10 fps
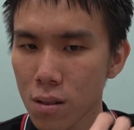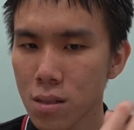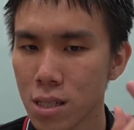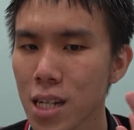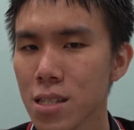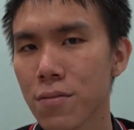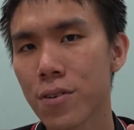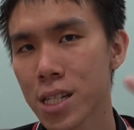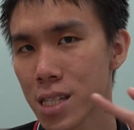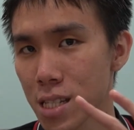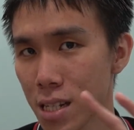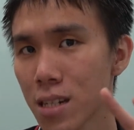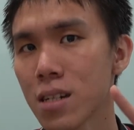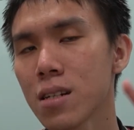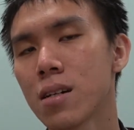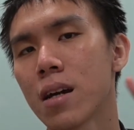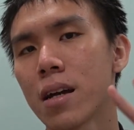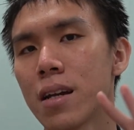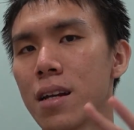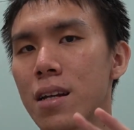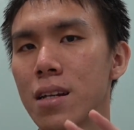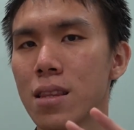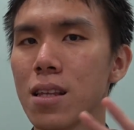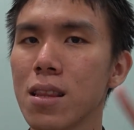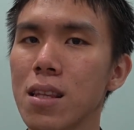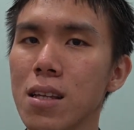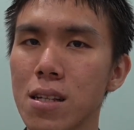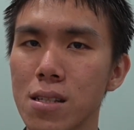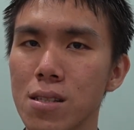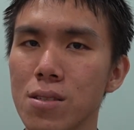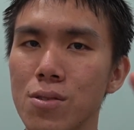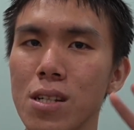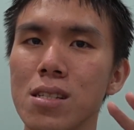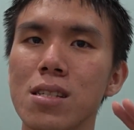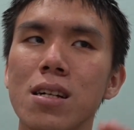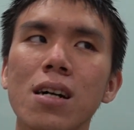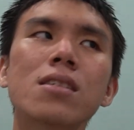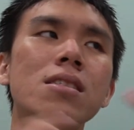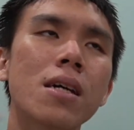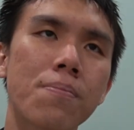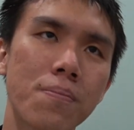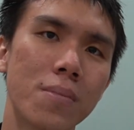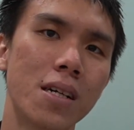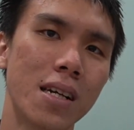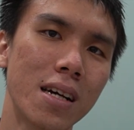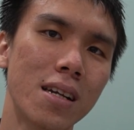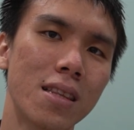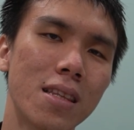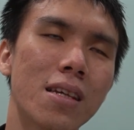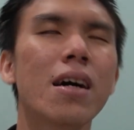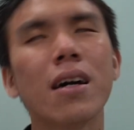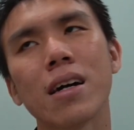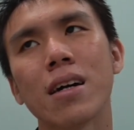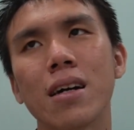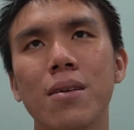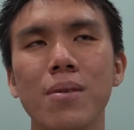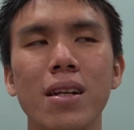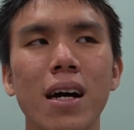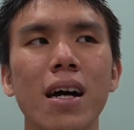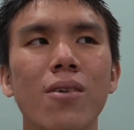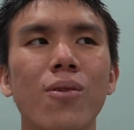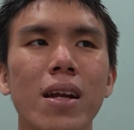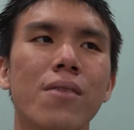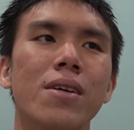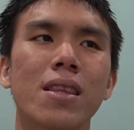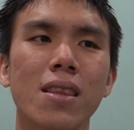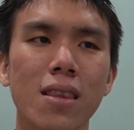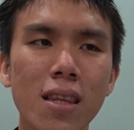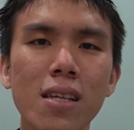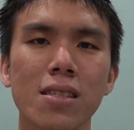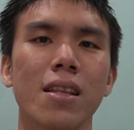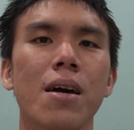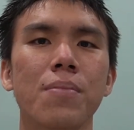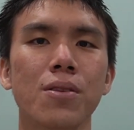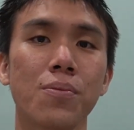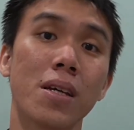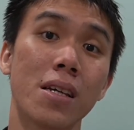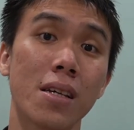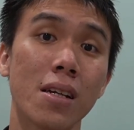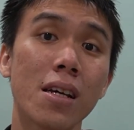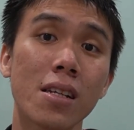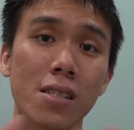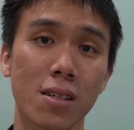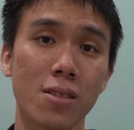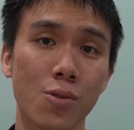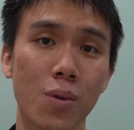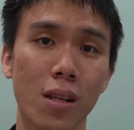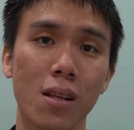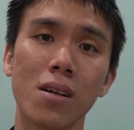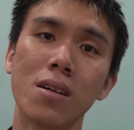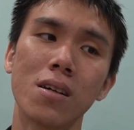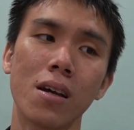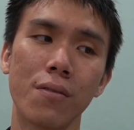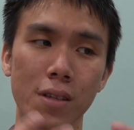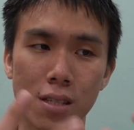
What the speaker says: just avoid sin. And then the third thing is you just accept the reality. I mean, whatever things that happen to me, that is God's will. If it's